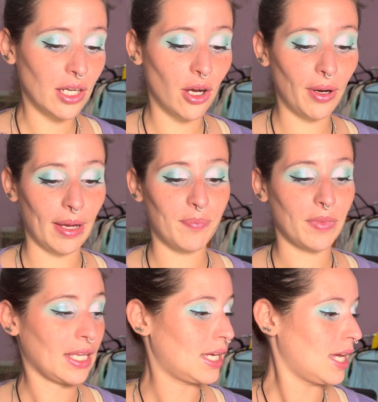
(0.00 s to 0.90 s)
Okay,
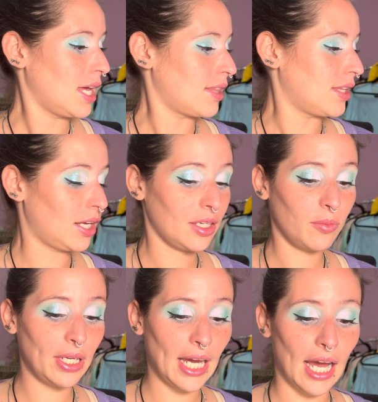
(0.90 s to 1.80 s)
then
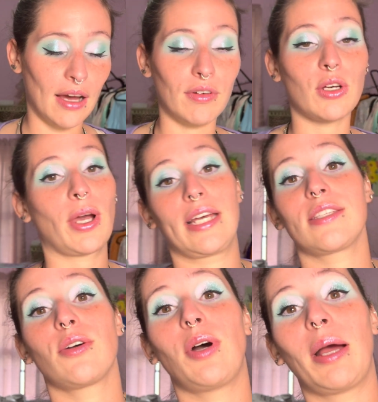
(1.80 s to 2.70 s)
we have, okay,
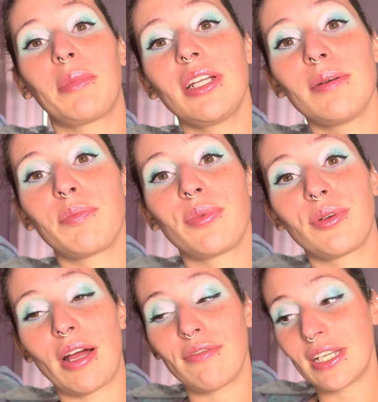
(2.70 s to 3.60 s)
so I'm gonna
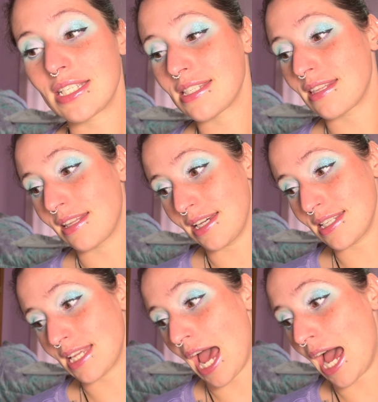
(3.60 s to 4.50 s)
preface
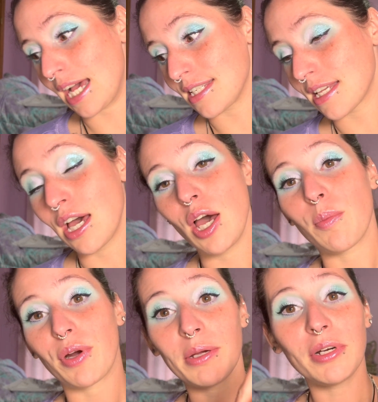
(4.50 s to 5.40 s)
this as
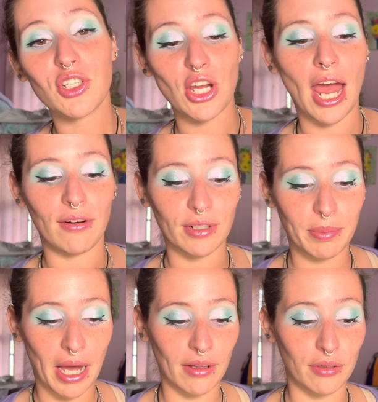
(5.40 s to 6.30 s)
pretty much every
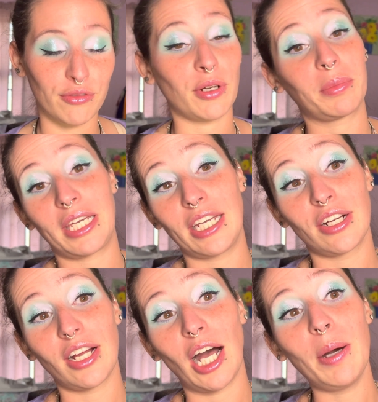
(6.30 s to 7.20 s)
palette from
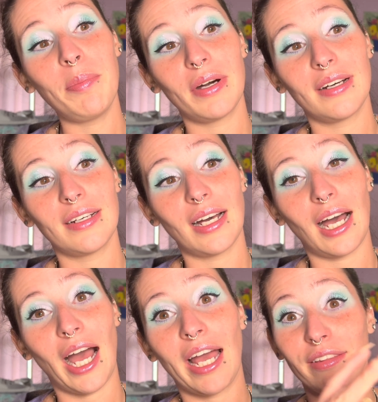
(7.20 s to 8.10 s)
here up
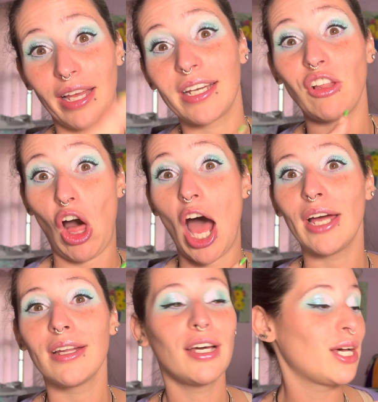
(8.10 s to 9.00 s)
I like a
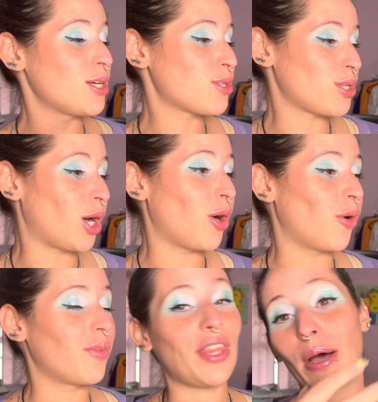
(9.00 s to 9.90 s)
lot.
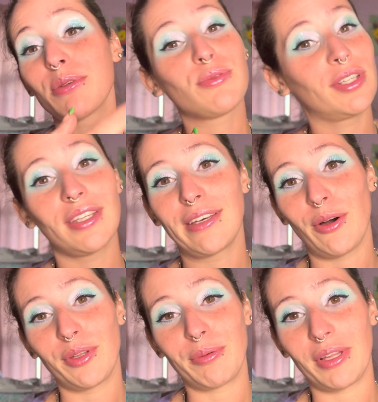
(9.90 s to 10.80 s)
So that was really the
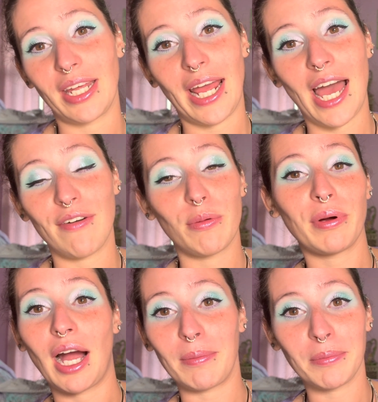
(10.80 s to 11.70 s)
only one that I have a
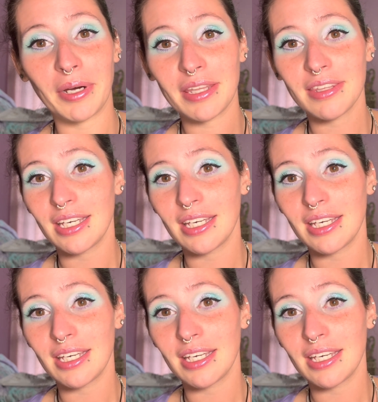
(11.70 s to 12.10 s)
problem with.